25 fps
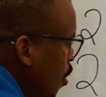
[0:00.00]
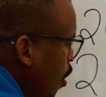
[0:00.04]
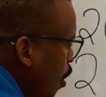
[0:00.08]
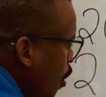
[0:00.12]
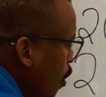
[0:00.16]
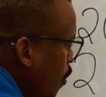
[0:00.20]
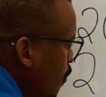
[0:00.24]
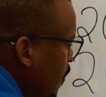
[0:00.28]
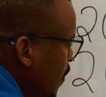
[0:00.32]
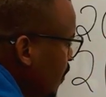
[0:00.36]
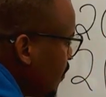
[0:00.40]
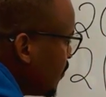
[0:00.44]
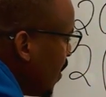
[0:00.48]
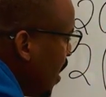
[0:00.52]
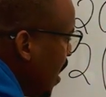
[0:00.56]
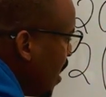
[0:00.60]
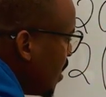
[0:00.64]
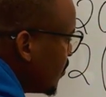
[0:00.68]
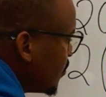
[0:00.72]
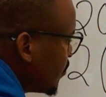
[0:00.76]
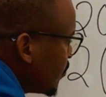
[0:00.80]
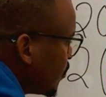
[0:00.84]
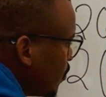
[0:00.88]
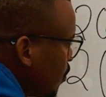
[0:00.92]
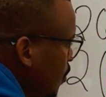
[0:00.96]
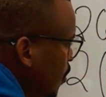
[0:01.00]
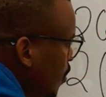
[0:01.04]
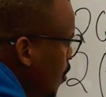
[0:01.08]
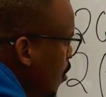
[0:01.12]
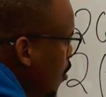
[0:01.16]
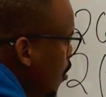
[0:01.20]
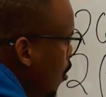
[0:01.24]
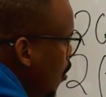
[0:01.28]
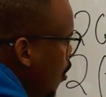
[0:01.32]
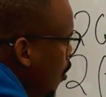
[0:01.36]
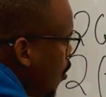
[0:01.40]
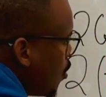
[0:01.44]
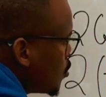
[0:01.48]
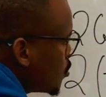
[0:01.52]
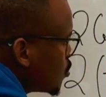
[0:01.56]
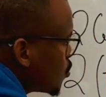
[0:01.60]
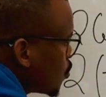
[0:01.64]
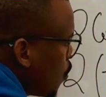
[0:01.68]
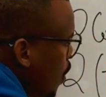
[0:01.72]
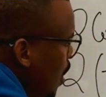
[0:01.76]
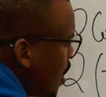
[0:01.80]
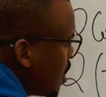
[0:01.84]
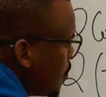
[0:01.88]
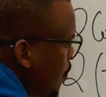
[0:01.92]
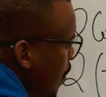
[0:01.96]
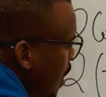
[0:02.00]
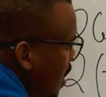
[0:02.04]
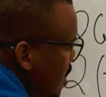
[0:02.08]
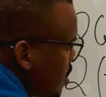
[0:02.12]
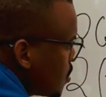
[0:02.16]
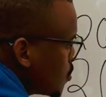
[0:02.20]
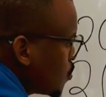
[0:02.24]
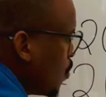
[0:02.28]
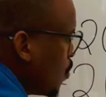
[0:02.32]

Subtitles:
over 5 all squared minus